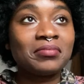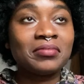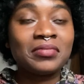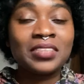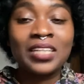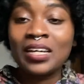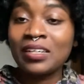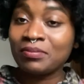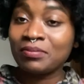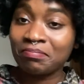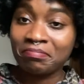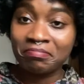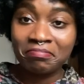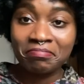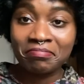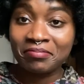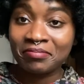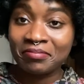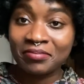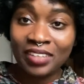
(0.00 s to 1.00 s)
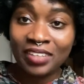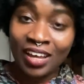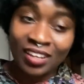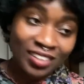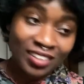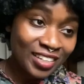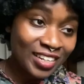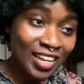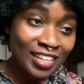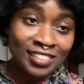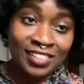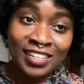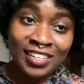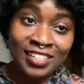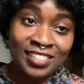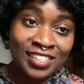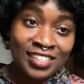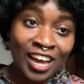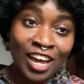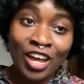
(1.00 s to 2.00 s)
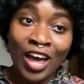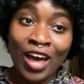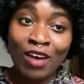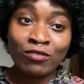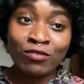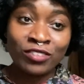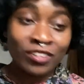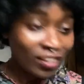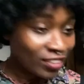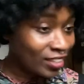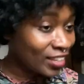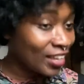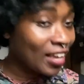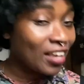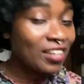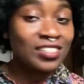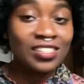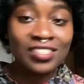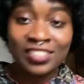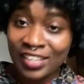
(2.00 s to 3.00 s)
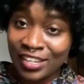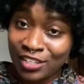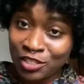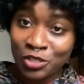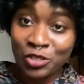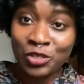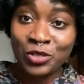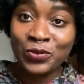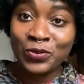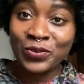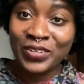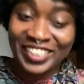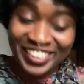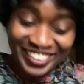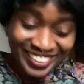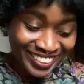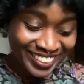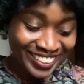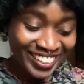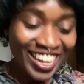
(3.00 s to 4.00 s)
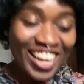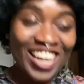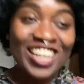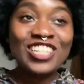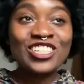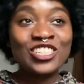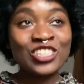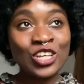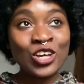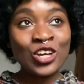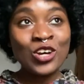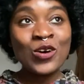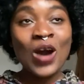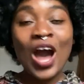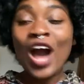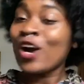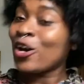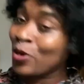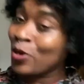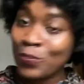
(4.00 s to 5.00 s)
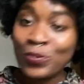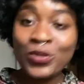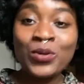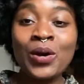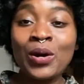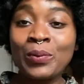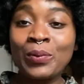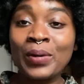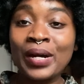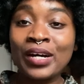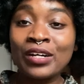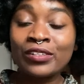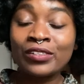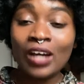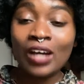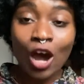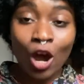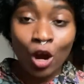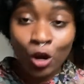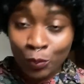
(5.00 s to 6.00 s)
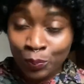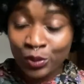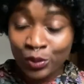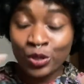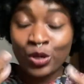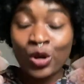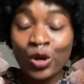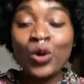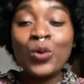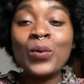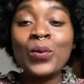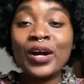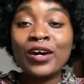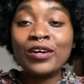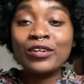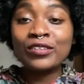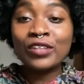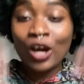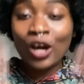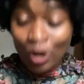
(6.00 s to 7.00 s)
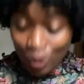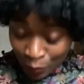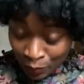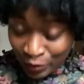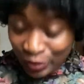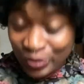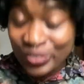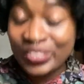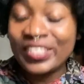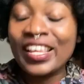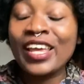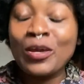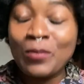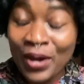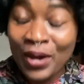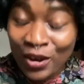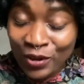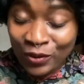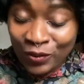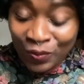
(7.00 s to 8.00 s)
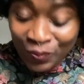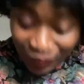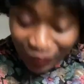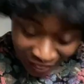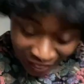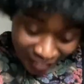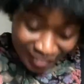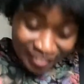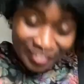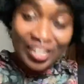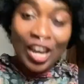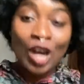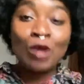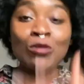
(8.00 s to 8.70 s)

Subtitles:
yeah, I think that's it. I have nothing else to say to you. So I hope you are well. I hope you go well. I hope you stay well. And I